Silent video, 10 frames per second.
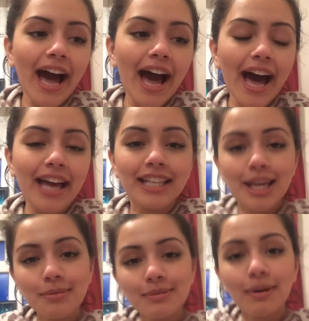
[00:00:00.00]
And
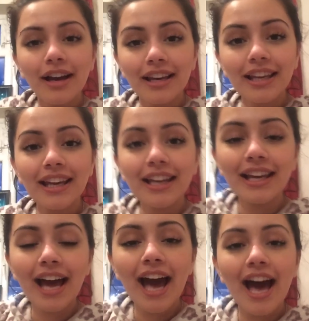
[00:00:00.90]
keep smiling,
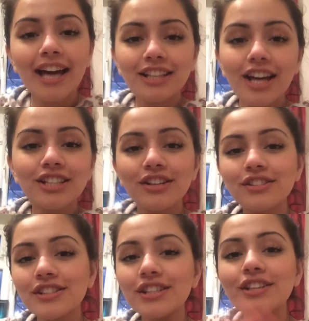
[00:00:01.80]
and I shall
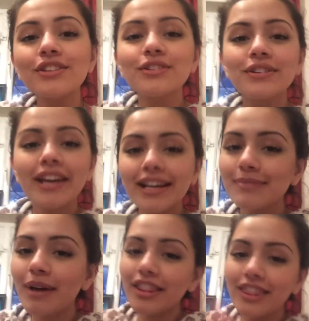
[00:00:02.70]
see you next
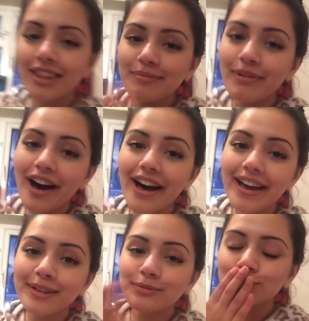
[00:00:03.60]
month.
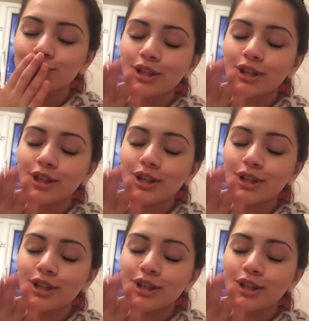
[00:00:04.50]
Bye!